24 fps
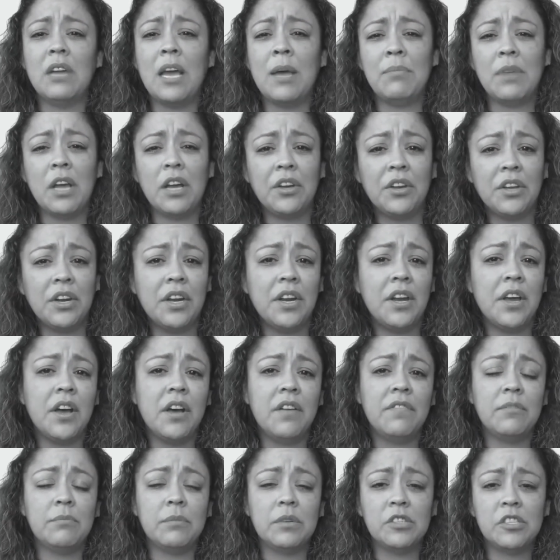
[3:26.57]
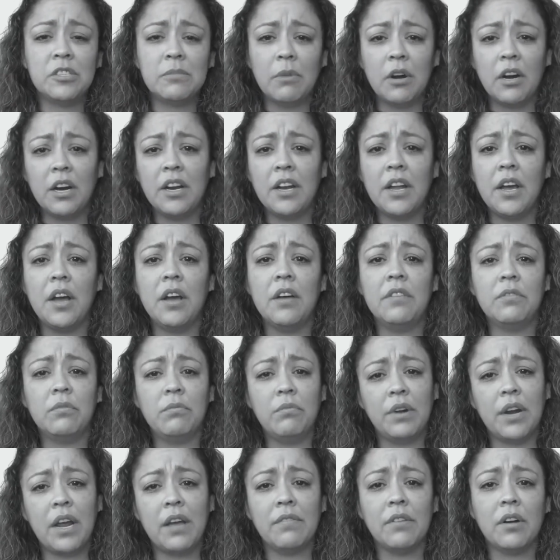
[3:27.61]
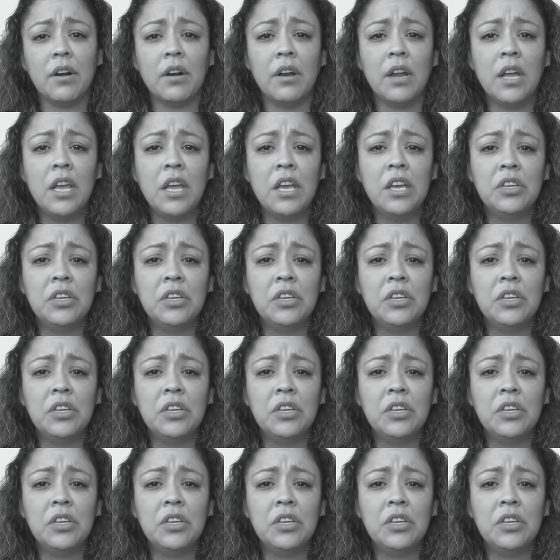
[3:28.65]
I'm not good enough. I'm not smart enough, or whatever.